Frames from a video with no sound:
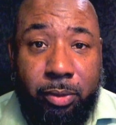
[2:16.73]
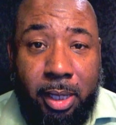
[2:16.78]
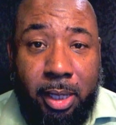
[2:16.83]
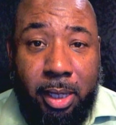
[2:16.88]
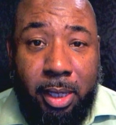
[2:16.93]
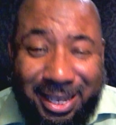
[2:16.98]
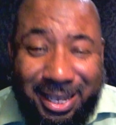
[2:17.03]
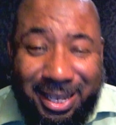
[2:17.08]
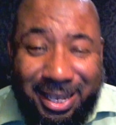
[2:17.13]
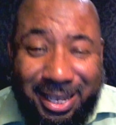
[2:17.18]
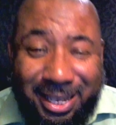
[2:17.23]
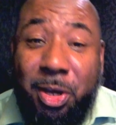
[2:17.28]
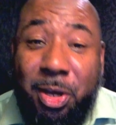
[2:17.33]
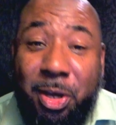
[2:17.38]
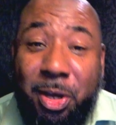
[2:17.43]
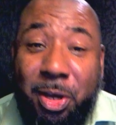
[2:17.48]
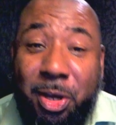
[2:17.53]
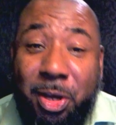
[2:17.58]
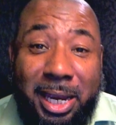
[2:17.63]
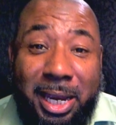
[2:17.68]
And still
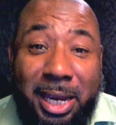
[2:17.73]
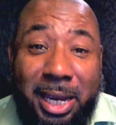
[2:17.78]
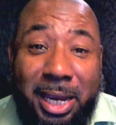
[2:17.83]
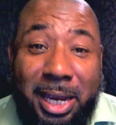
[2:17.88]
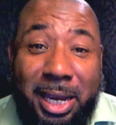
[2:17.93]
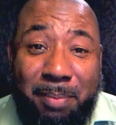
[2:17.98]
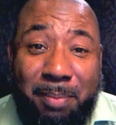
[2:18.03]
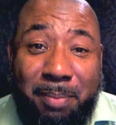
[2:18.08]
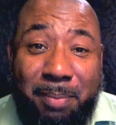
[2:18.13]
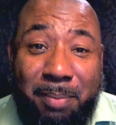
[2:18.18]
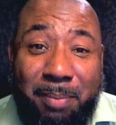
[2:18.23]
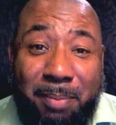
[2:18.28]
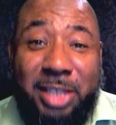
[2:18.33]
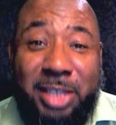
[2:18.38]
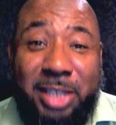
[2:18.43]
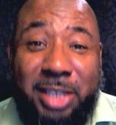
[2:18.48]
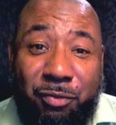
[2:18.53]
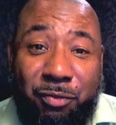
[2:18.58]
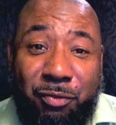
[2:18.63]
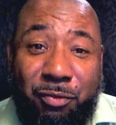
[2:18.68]
think that the best
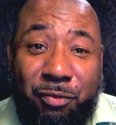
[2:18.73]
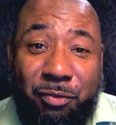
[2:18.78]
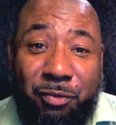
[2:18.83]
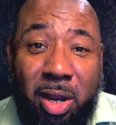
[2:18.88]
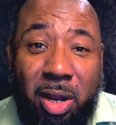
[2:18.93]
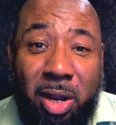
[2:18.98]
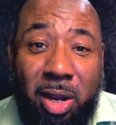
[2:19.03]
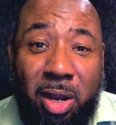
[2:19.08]
thing for